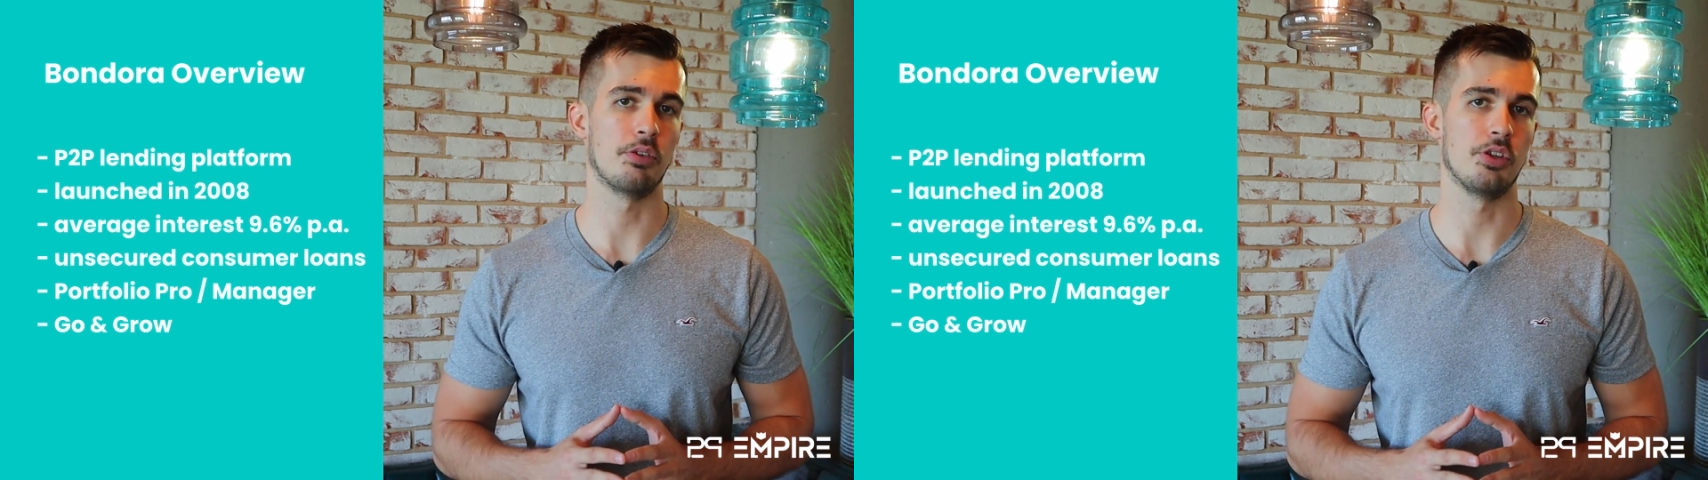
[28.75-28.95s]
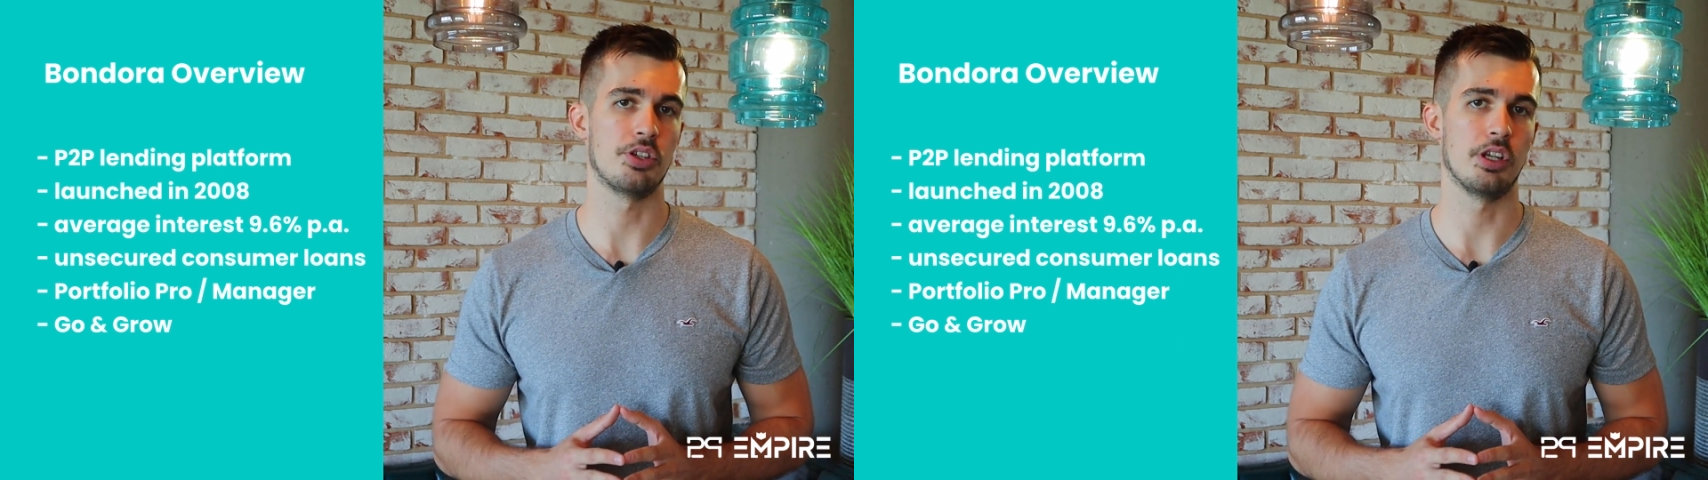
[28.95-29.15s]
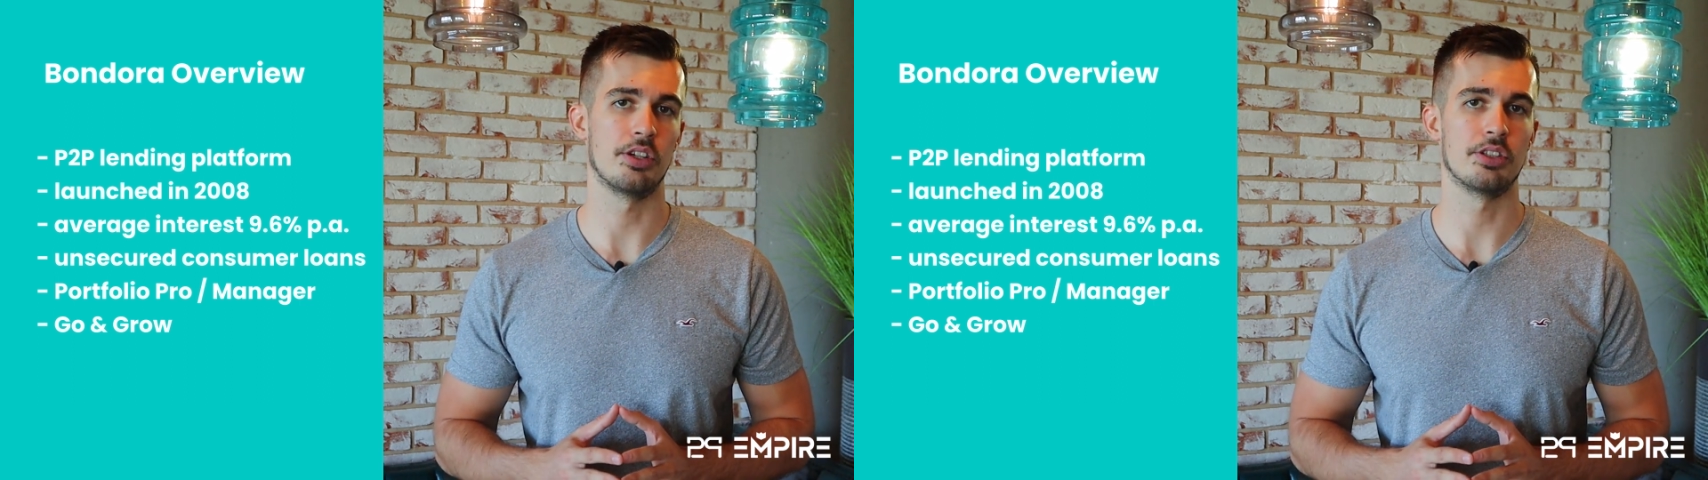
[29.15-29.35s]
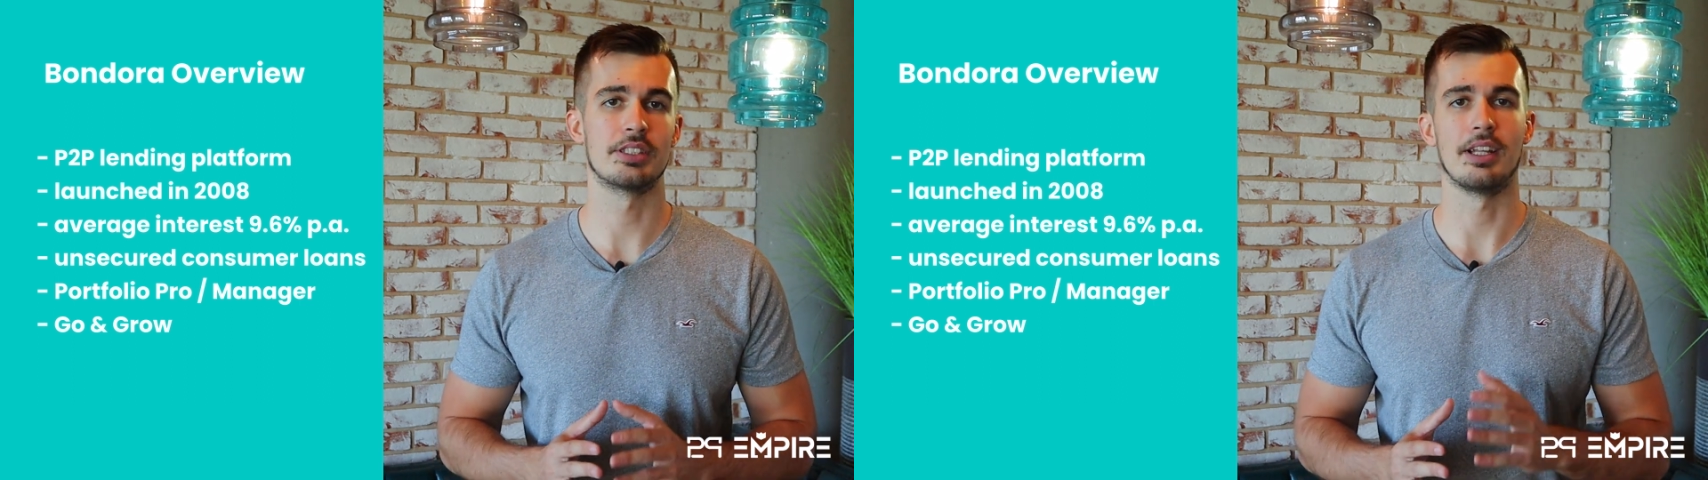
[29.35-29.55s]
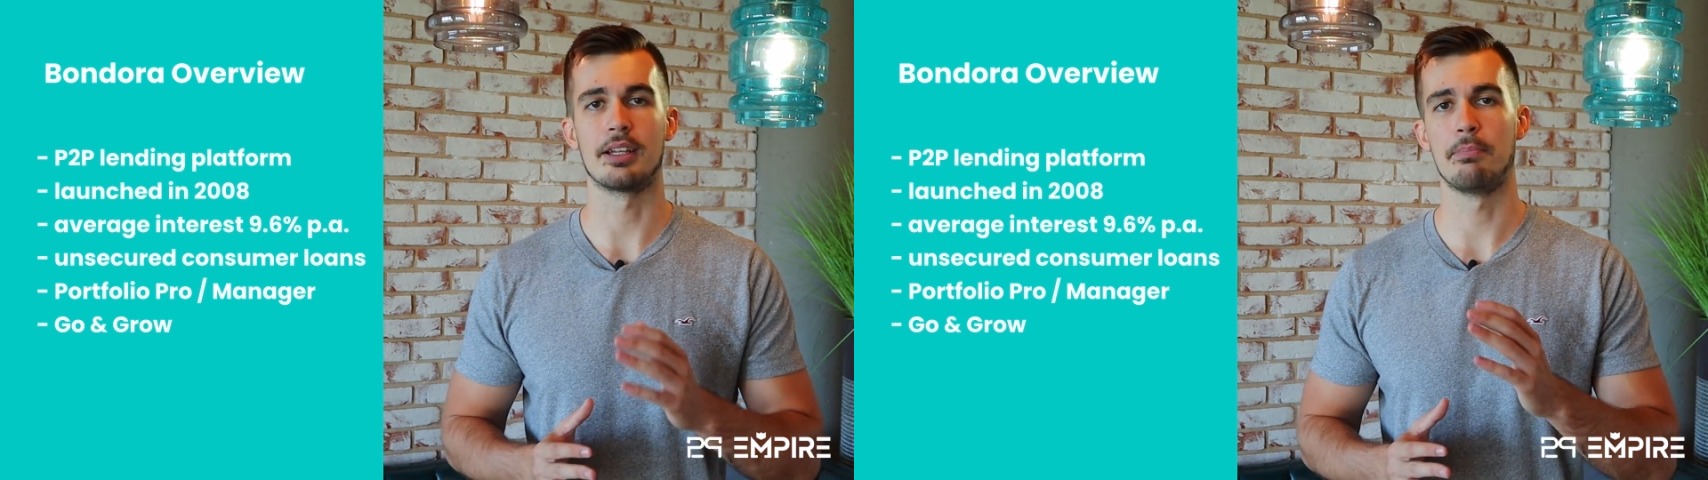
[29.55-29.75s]

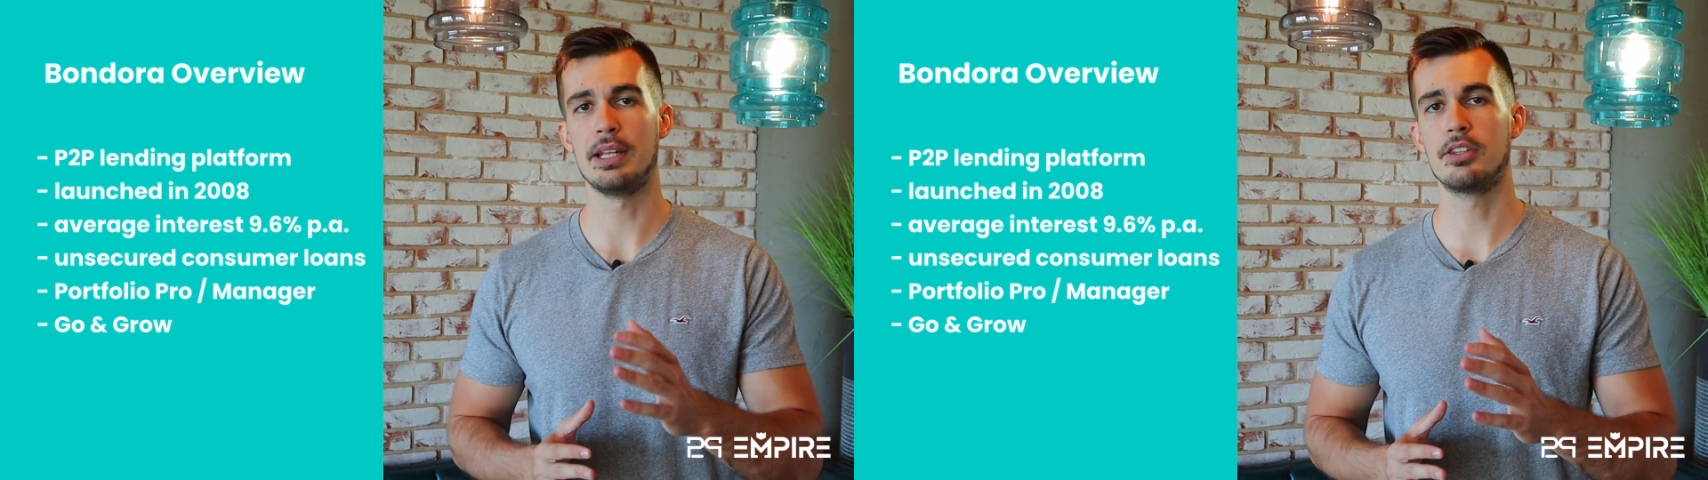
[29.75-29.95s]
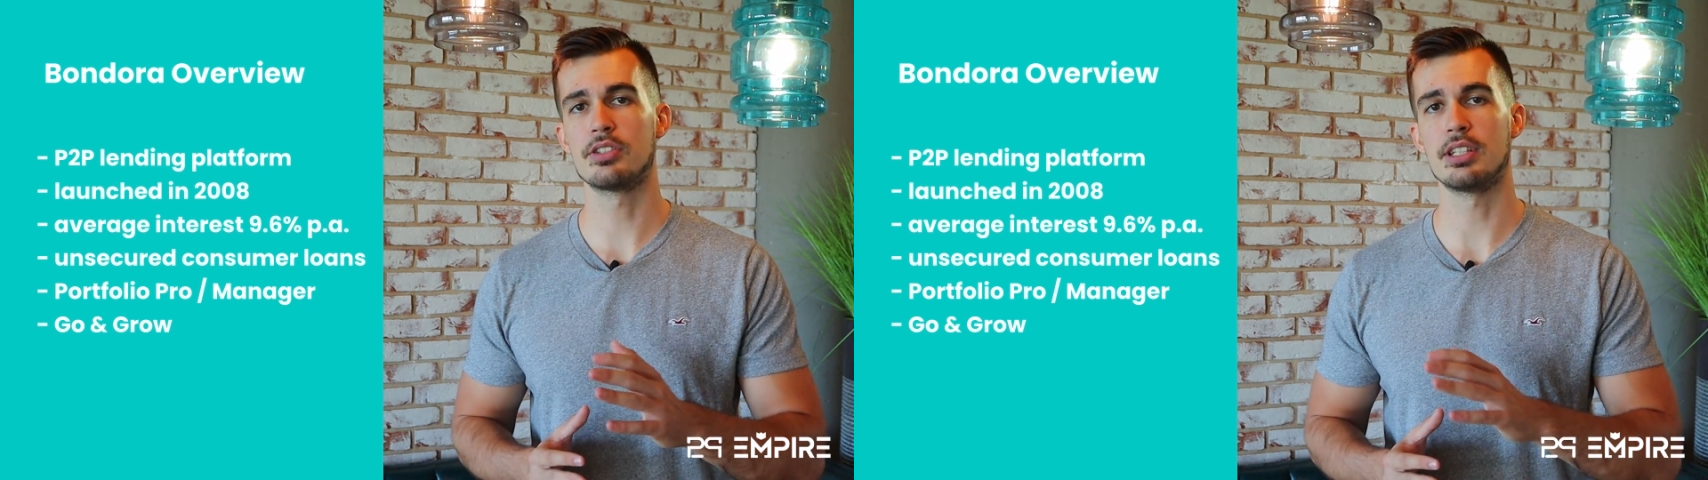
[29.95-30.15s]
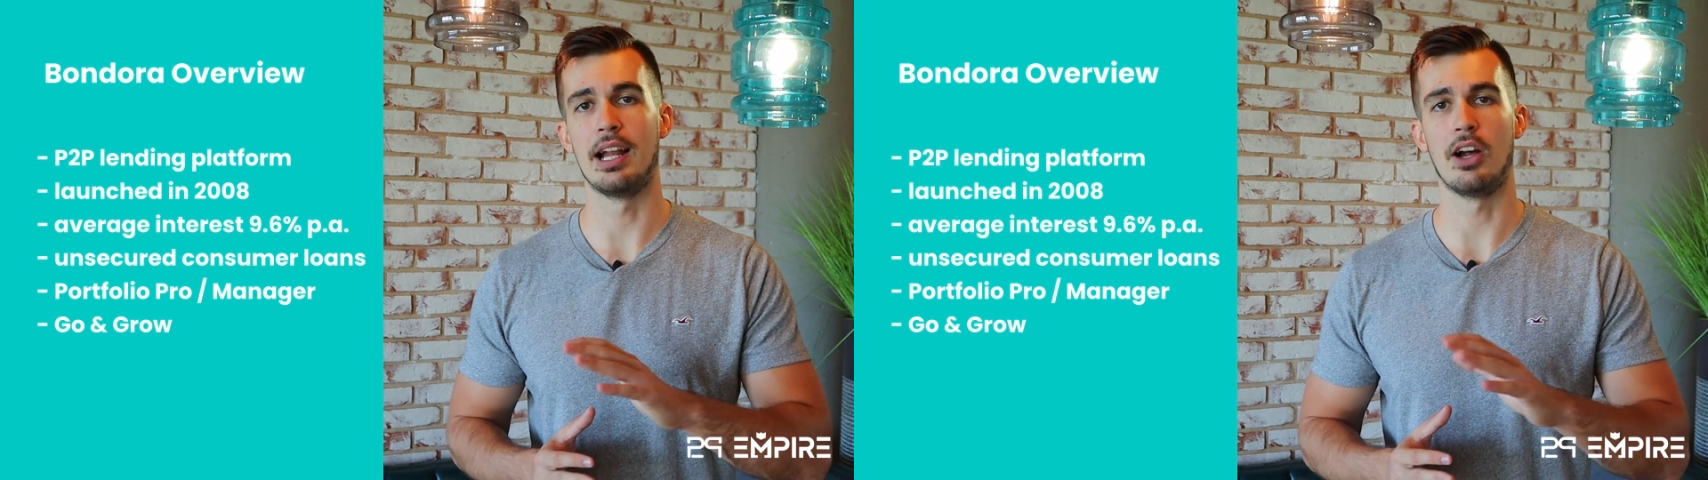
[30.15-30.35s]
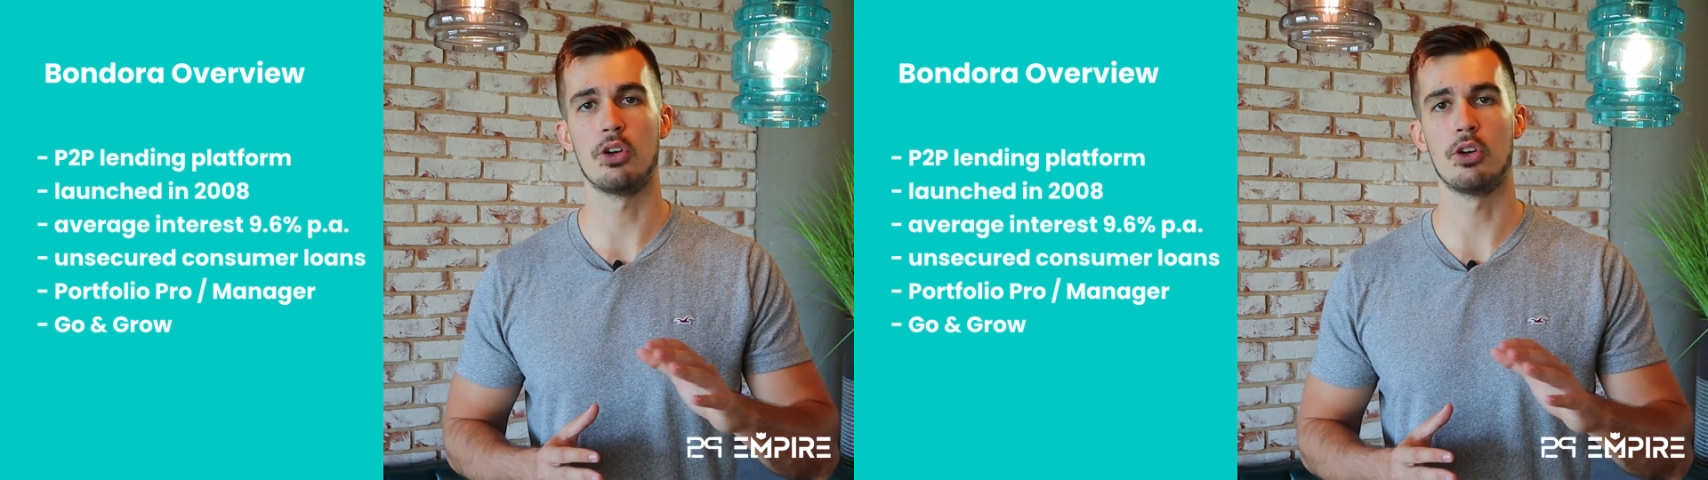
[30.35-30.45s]
originators like Mintos and